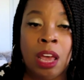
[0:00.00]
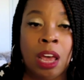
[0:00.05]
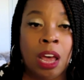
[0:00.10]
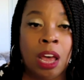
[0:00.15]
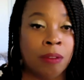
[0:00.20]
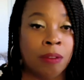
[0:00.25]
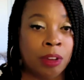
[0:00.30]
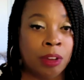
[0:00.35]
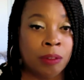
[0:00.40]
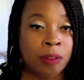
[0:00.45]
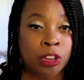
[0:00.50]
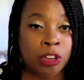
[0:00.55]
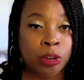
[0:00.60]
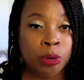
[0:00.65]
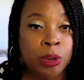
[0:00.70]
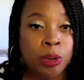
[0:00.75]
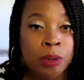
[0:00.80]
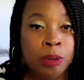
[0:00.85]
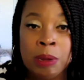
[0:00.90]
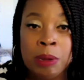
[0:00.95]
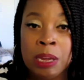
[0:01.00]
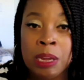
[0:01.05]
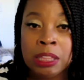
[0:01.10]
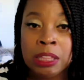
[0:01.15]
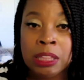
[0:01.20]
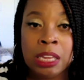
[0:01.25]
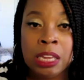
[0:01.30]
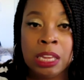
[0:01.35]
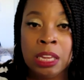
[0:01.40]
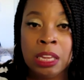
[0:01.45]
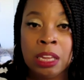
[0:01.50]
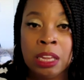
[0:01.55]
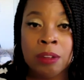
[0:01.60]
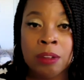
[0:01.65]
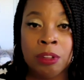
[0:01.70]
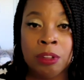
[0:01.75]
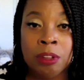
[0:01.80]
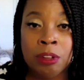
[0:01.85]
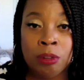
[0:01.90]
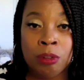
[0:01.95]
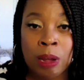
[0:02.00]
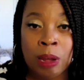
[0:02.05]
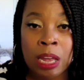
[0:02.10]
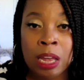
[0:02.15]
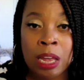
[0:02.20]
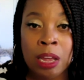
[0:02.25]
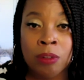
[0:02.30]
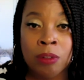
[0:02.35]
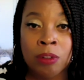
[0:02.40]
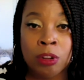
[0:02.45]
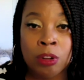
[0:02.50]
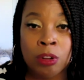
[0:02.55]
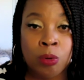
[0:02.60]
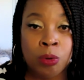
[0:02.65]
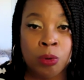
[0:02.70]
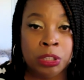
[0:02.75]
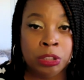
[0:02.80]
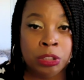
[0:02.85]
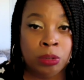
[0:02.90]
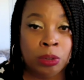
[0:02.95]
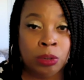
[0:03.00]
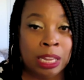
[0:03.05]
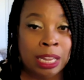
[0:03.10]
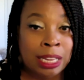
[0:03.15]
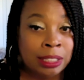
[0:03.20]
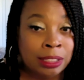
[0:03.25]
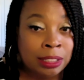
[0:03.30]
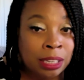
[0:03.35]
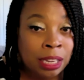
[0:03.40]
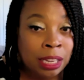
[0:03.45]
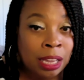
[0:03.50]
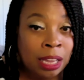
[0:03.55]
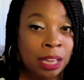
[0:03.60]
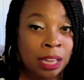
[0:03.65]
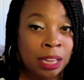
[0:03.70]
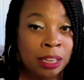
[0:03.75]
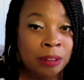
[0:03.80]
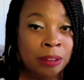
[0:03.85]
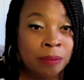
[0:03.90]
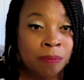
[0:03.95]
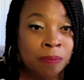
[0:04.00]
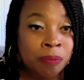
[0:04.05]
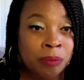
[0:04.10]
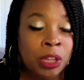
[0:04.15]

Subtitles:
of every creeping thing of the ground according to its kind.